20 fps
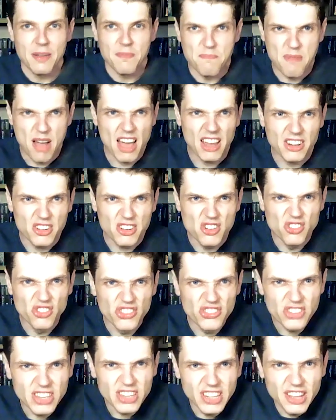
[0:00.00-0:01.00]
Mad,
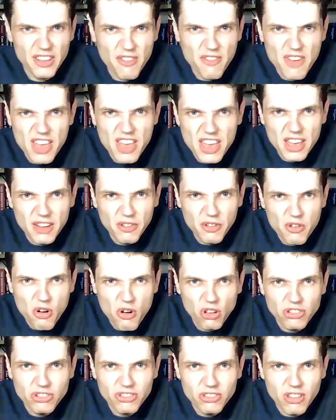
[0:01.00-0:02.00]
unseelie fae have
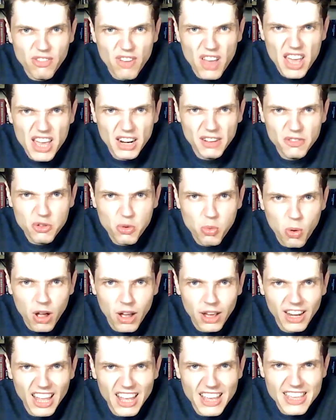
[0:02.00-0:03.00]
crossed the veil of
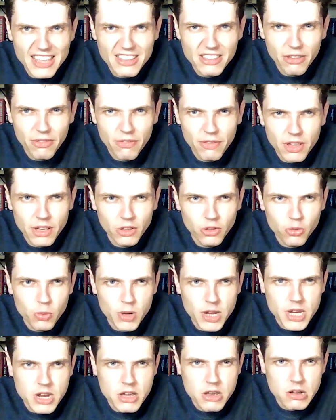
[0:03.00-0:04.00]
twilight into the fields
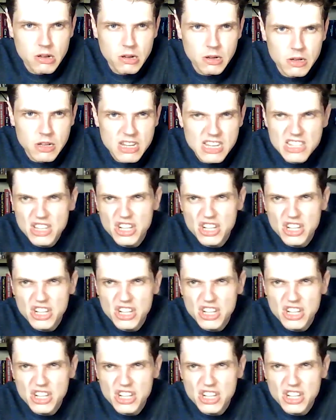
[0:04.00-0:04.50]
we know.